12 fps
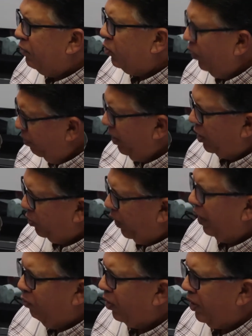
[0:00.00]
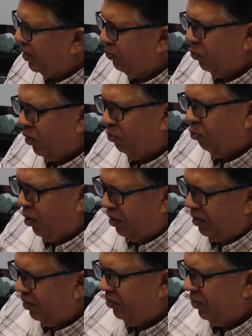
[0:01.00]
So let me explain what a
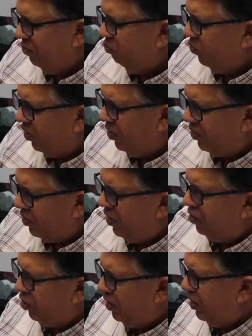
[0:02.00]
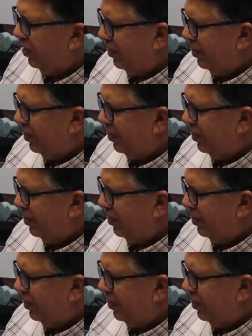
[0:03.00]
CLG